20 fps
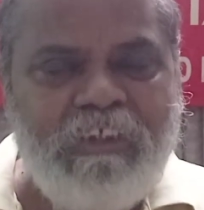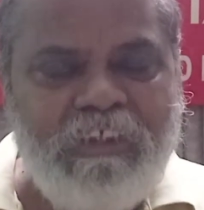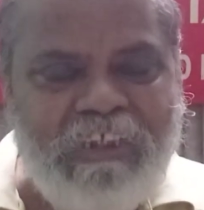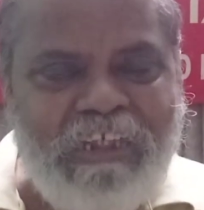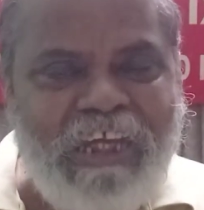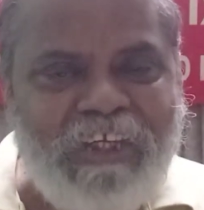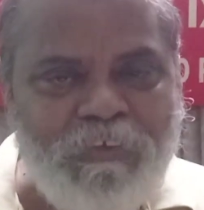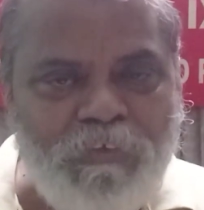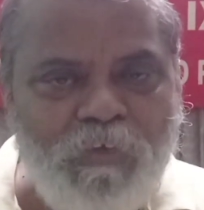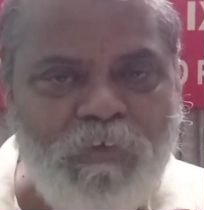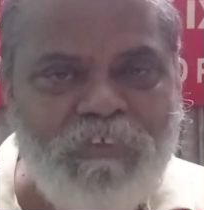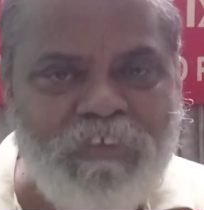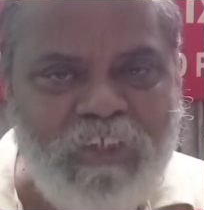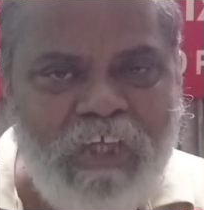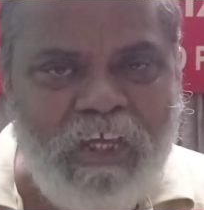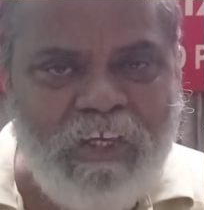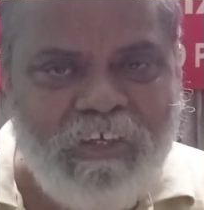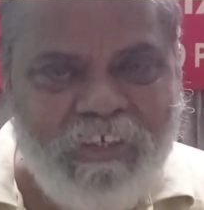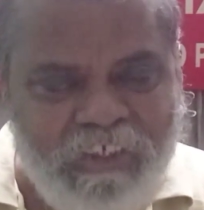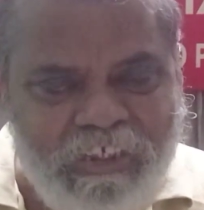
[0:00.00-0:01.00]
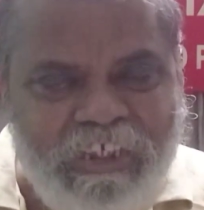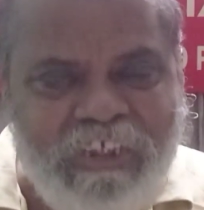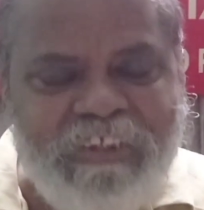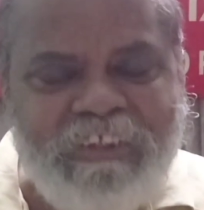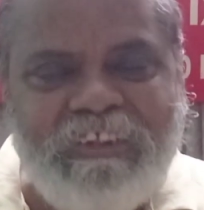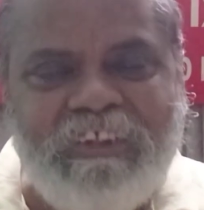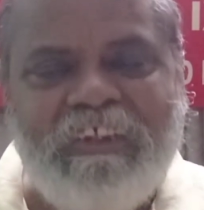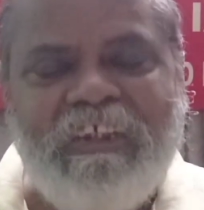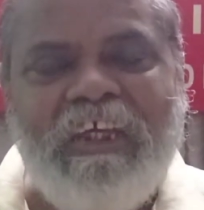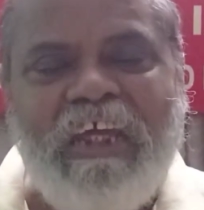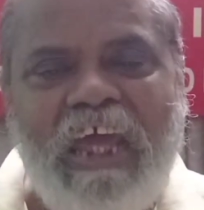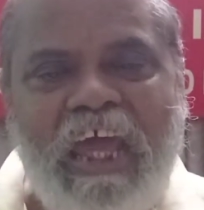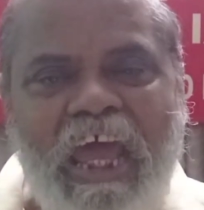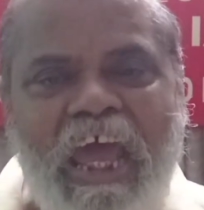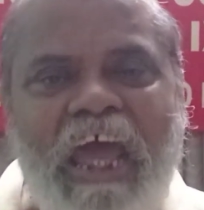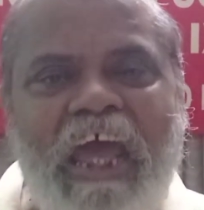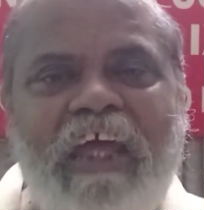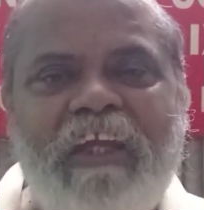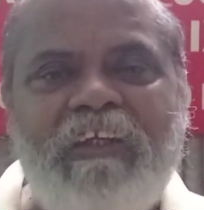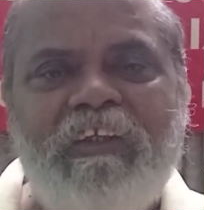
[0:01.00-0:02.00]
electrons are released,
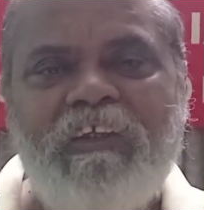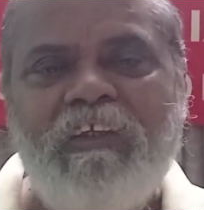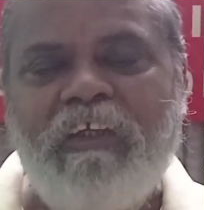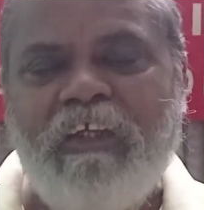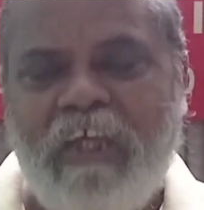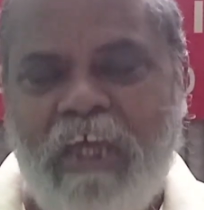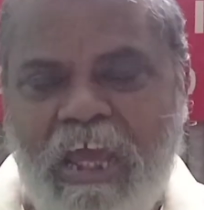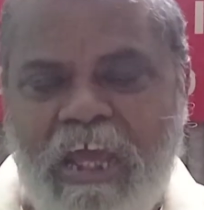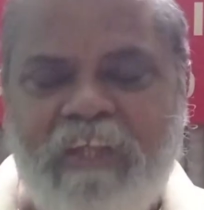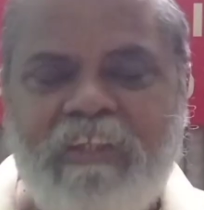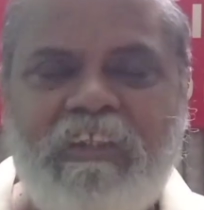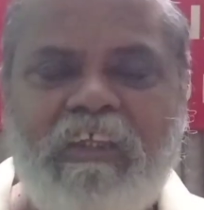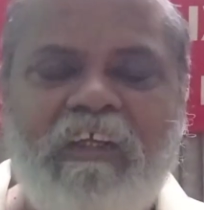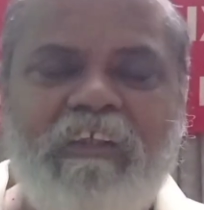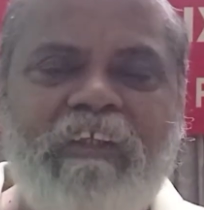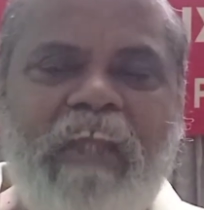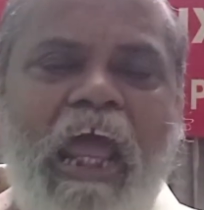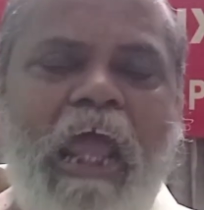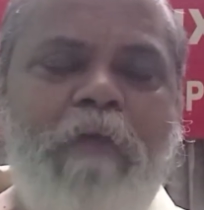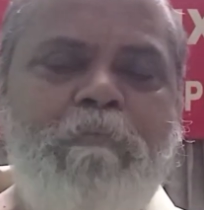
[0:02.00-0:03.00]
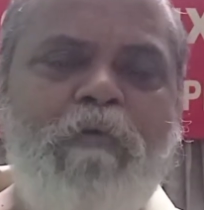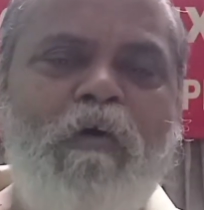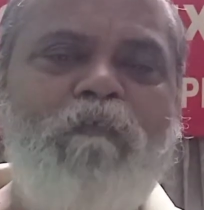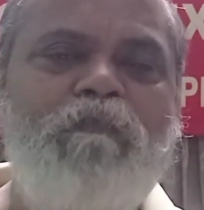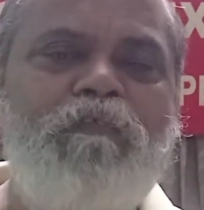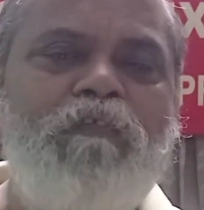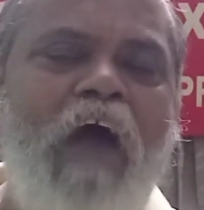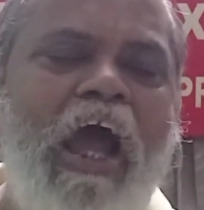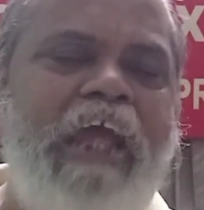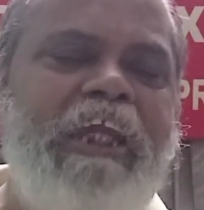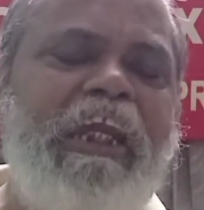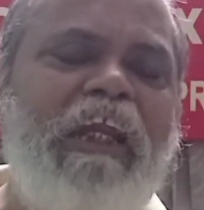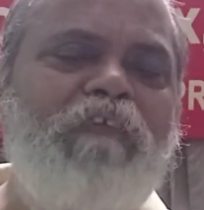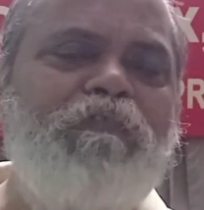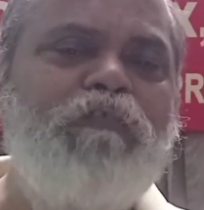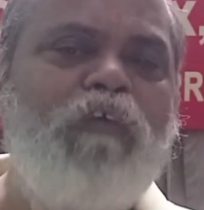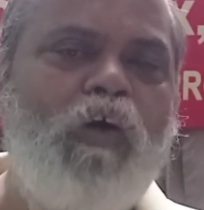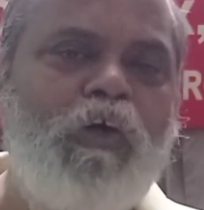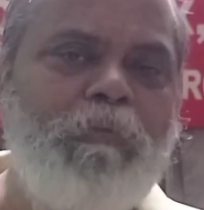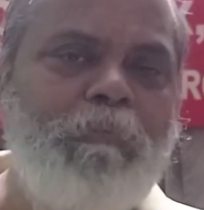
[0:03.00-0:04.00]
and at the time of final
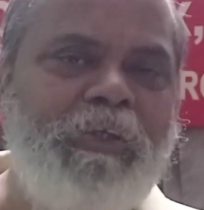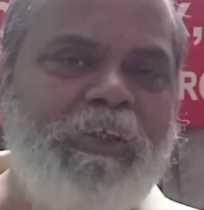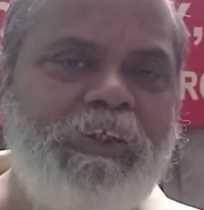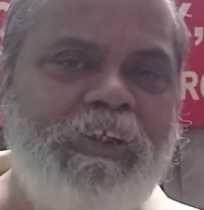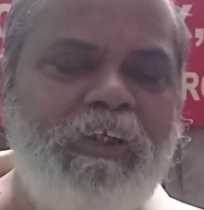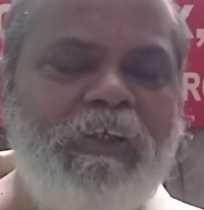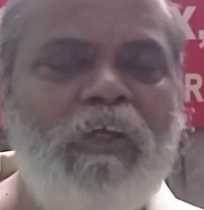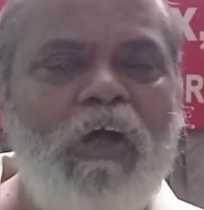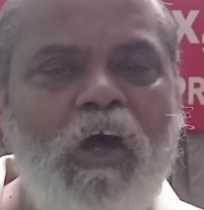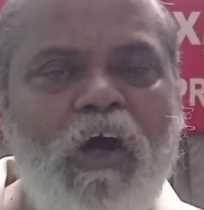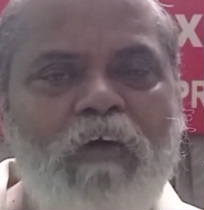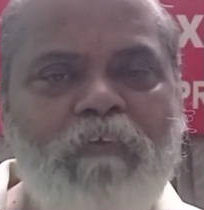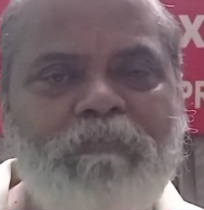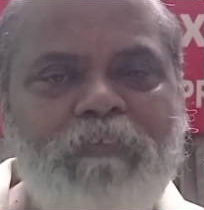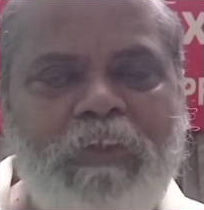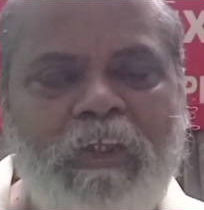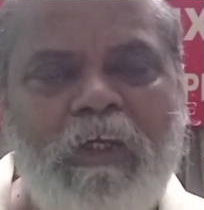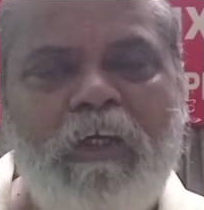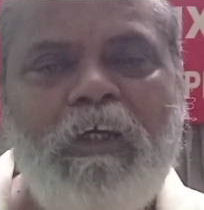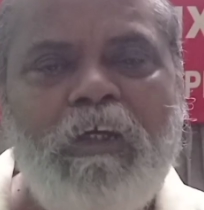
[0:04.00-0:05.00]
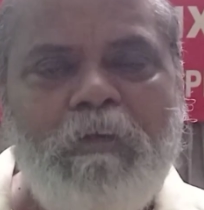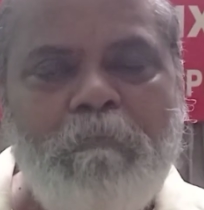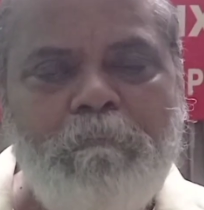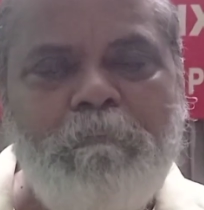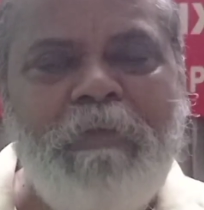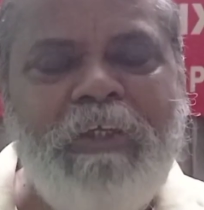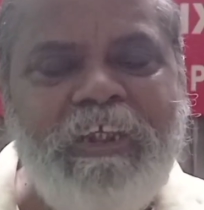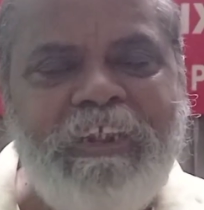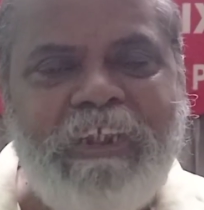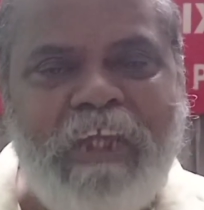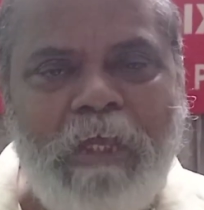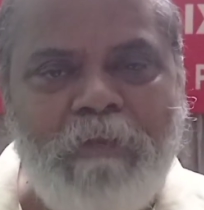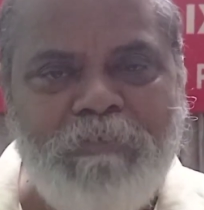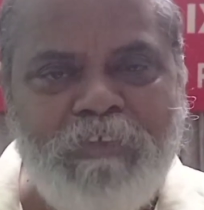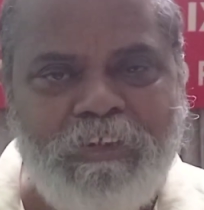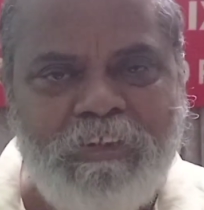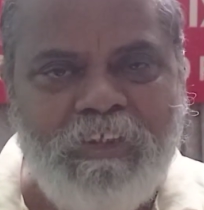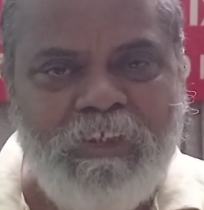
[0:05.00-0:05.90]
formation of the p-type